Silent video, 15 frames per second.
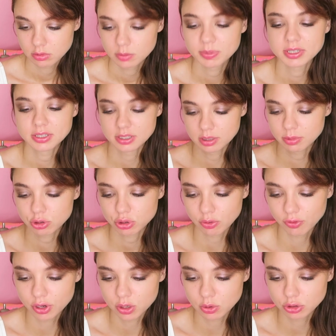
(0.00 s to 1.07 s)
Thanks for
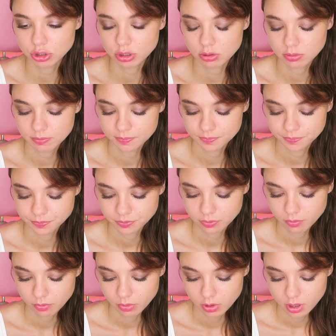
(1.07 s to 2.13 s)
turning it off.
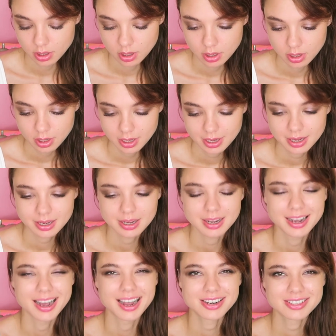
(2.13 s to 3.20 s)

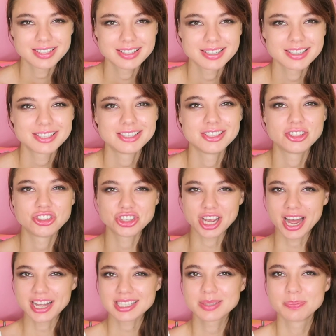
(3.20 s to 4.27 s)
I think
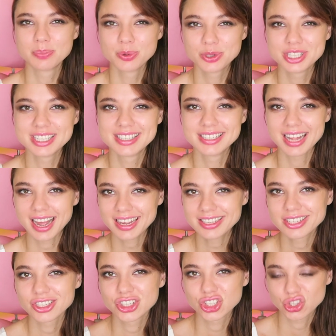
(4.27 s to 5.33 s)
I know what's
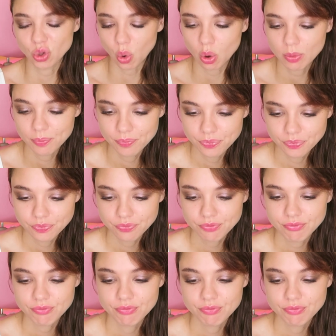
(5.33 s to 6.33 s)
gonna happen.